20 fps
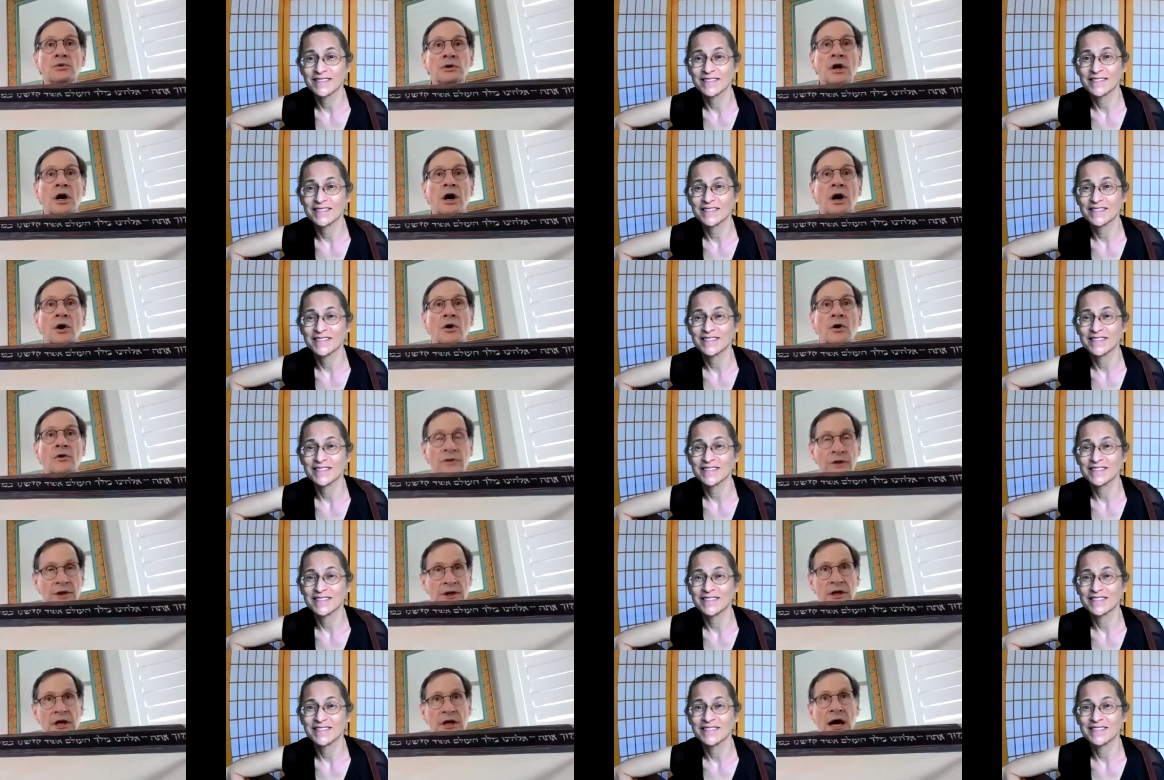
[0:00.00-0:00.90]
Speaker 1: Know
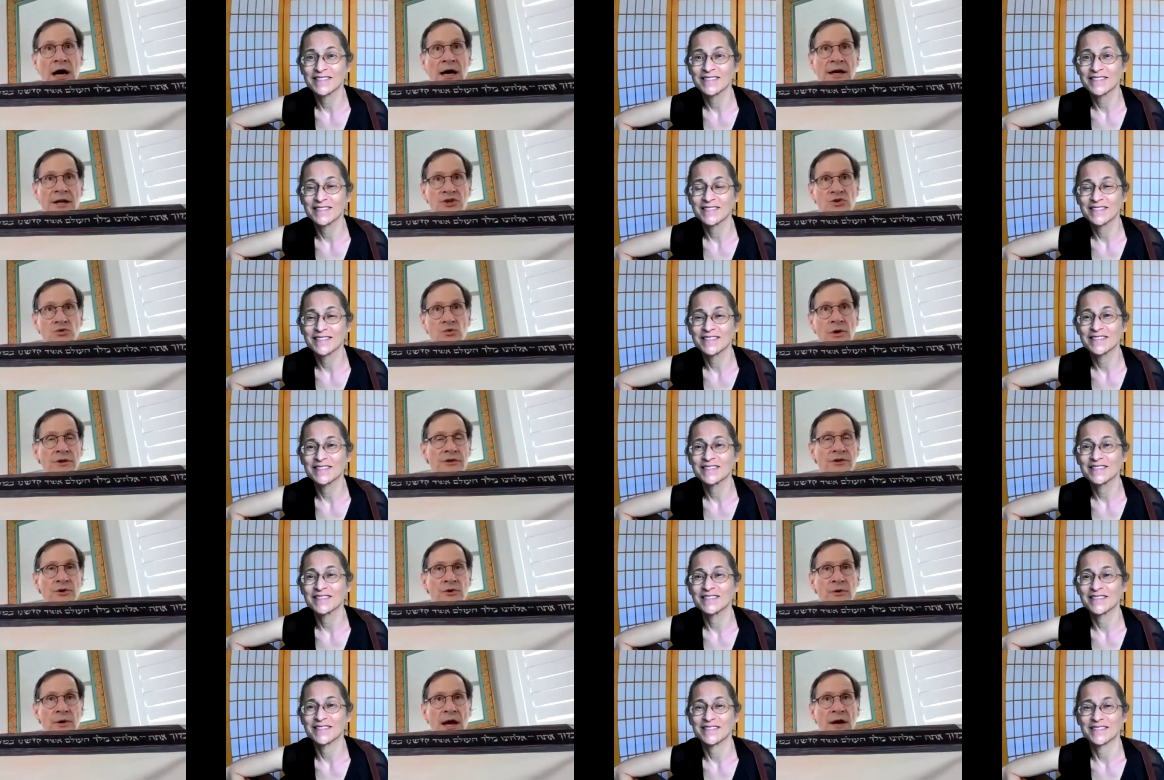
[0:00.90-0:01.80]
that God is
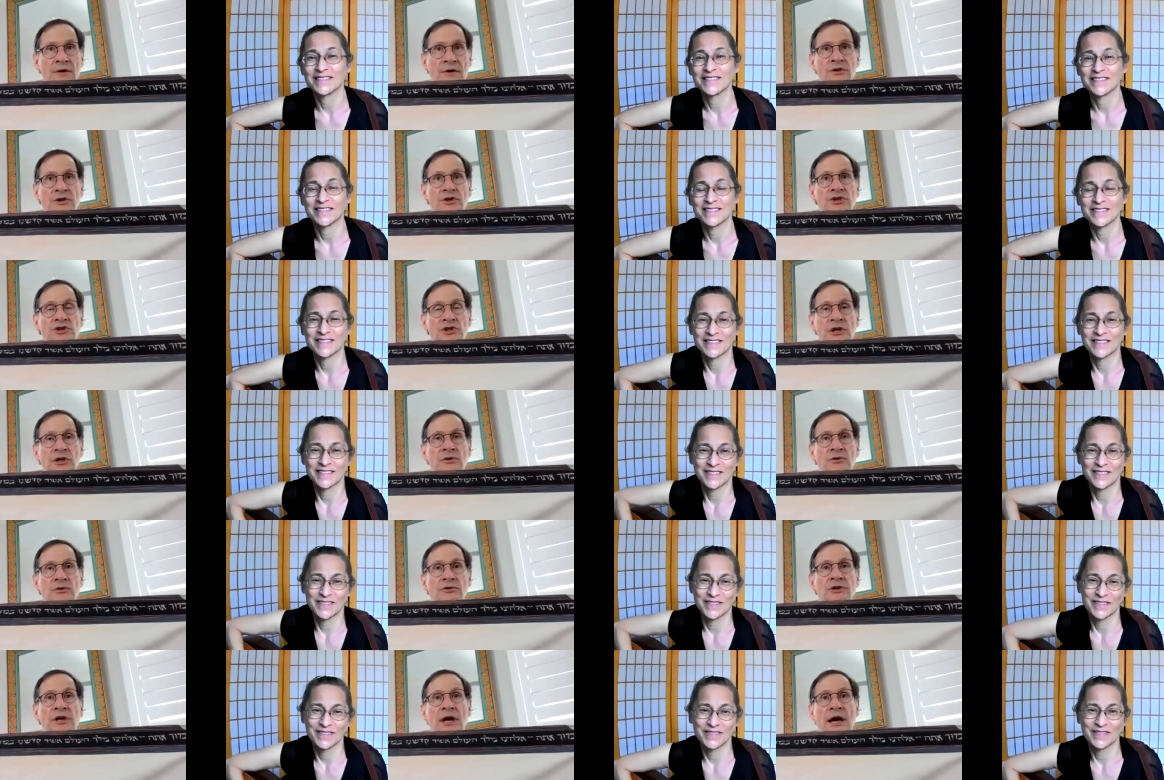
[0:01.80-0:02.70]
with you every
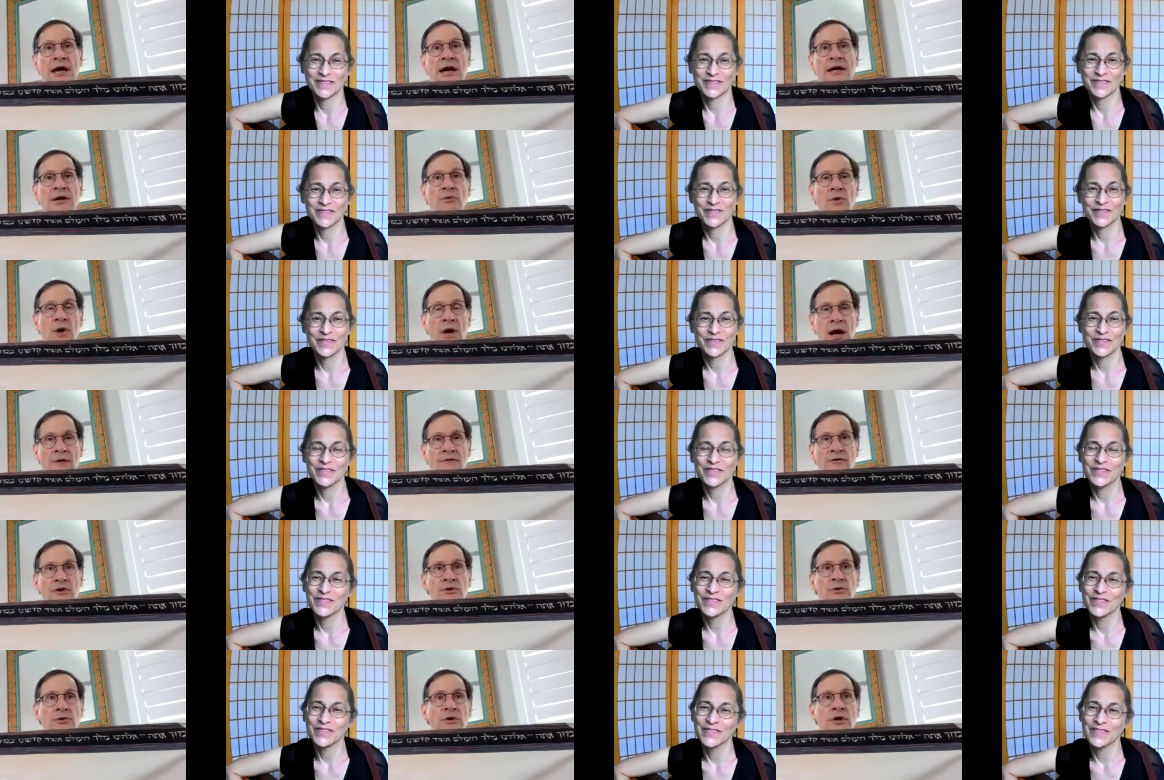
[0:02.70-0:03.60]
single day.
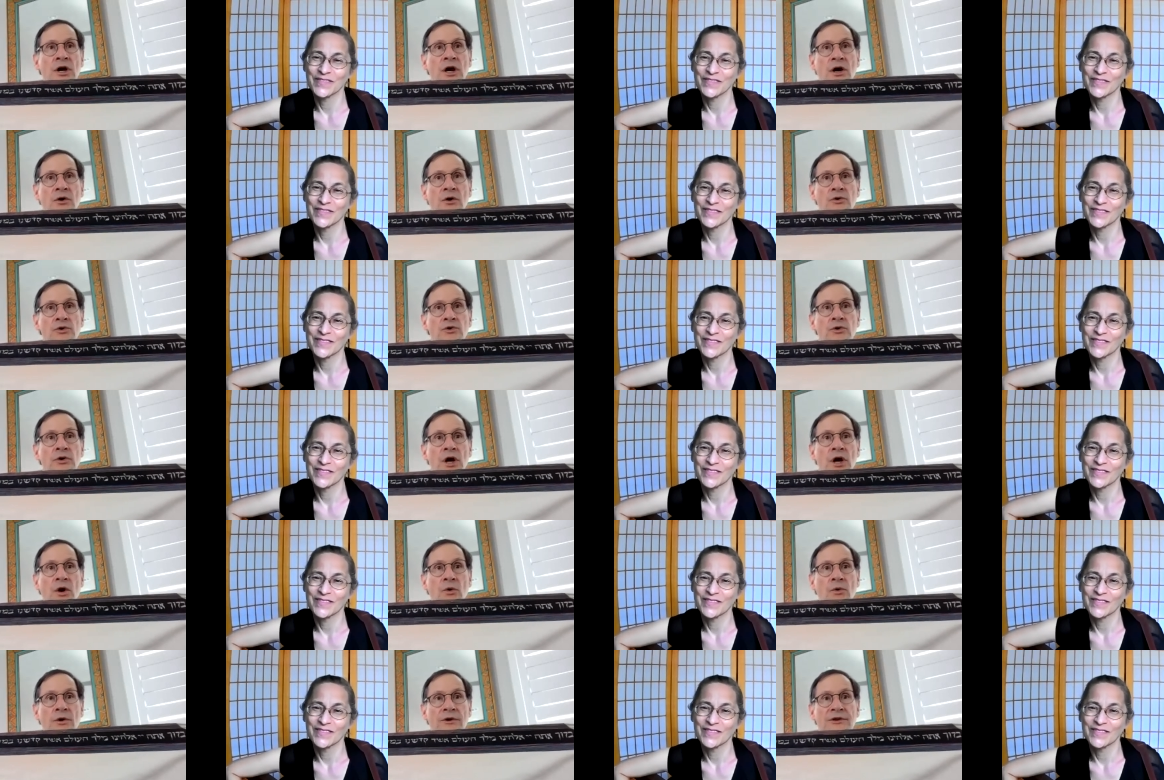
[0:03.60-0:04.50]
Wherever you go, you
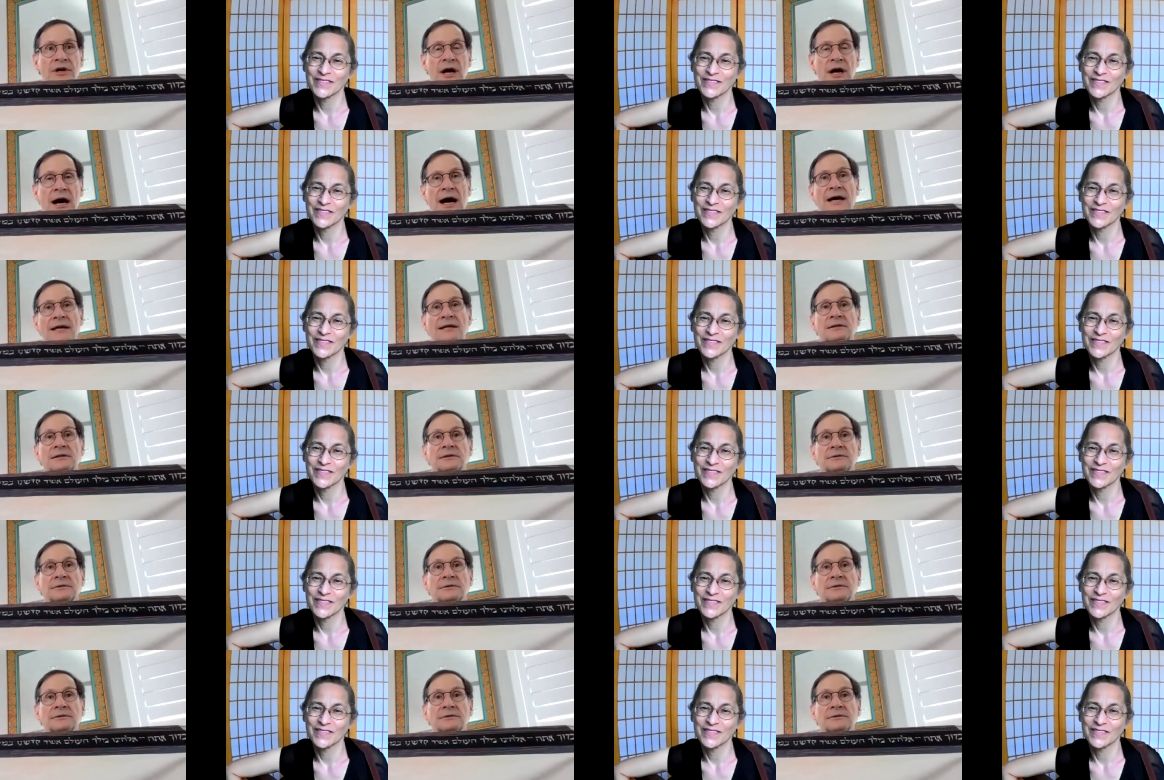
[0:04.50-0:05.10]
go with God.